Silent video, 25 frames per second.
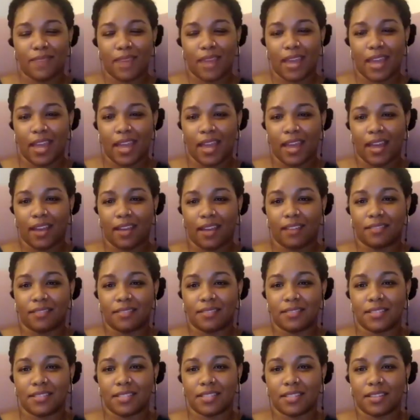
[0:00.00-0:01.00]

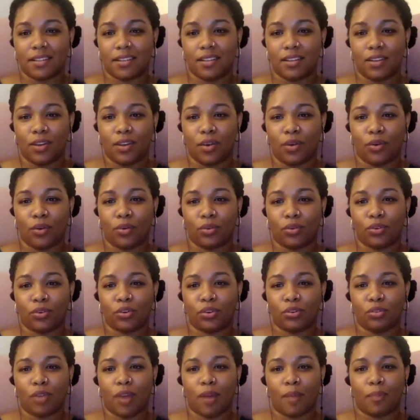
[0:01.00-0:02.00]
and, you know,
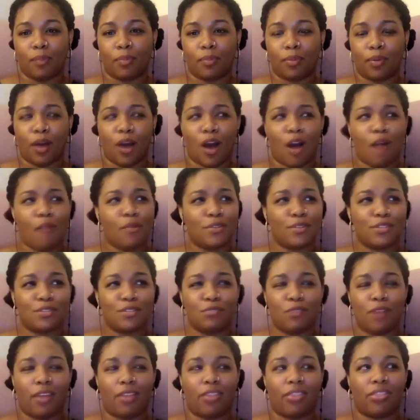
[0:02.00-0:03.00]
grew up almost
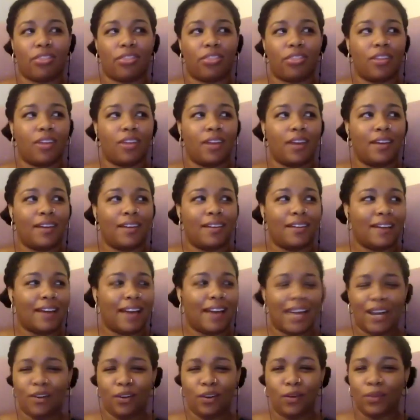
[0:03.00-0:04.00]
with,
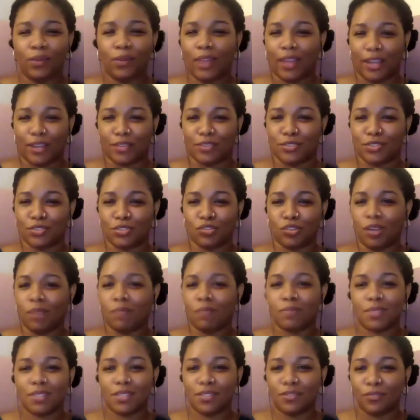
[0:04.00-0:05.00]
I don't know, like a
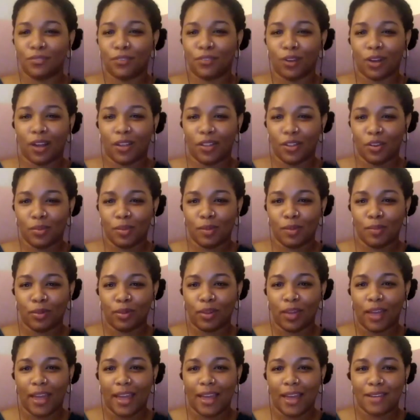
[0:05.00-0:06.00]
script for other people
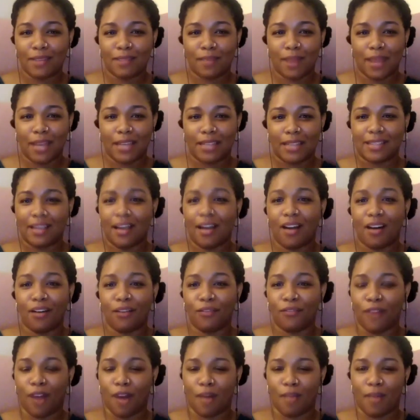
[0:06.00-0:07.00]
and myself
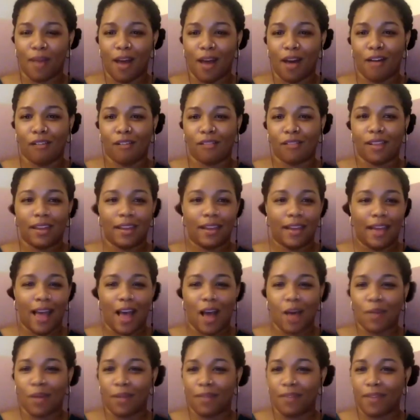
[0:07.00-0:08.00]
about mm-hmm.
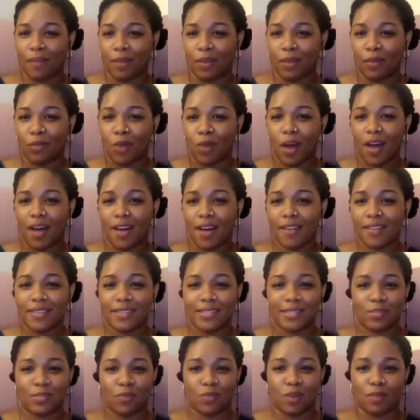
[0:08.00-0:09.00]
how my family
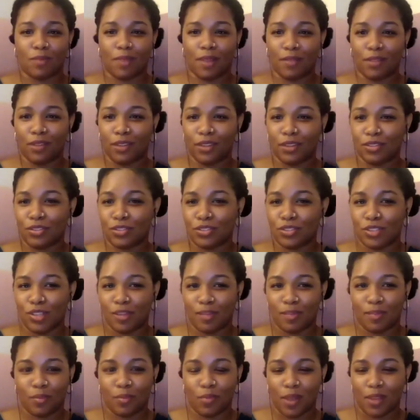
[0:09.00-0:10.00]
was, what my relationship
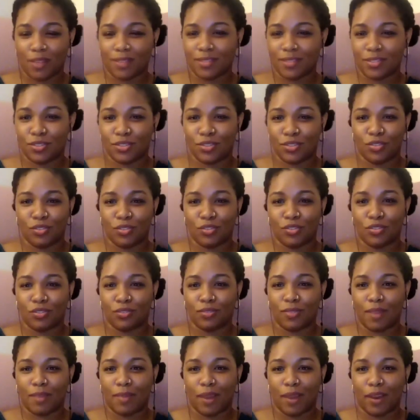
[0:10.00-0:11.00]
was to
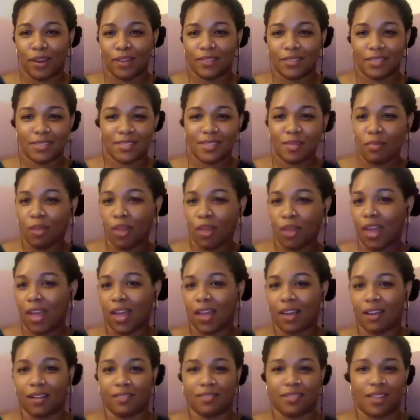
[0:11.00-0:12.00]
my parents and sibling,
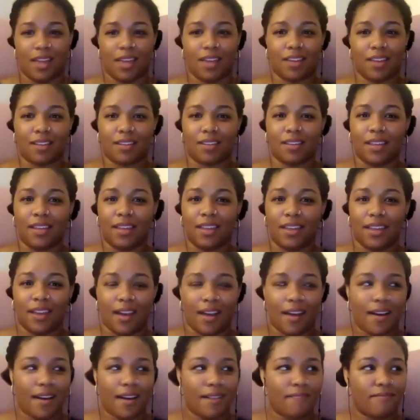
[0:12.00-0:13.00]
like,
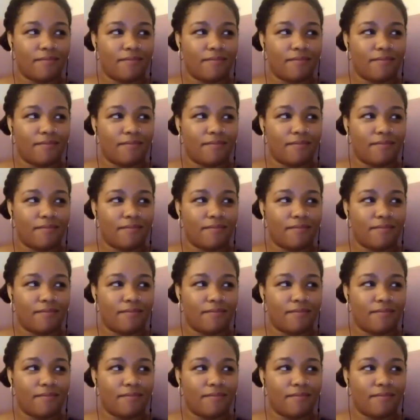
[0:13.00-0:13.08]
um,